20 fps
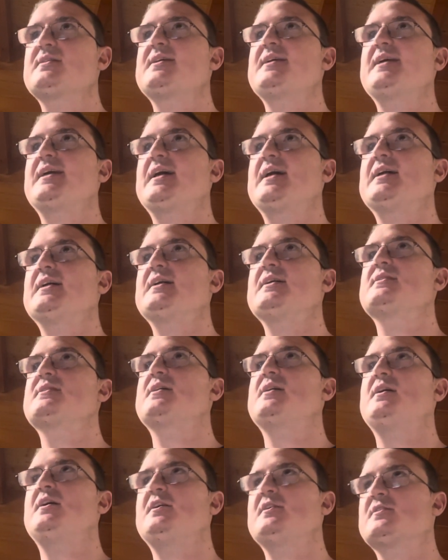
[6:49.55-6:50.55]
You guys
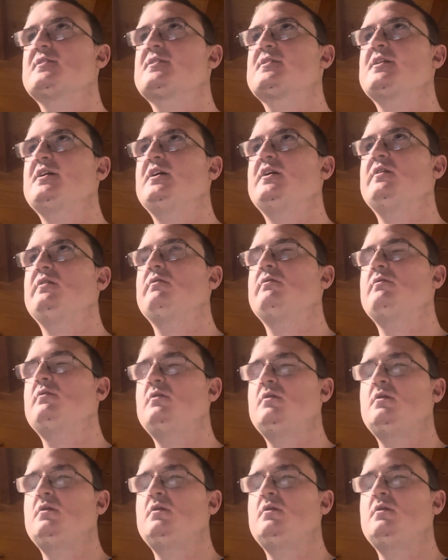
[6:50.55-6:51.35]
also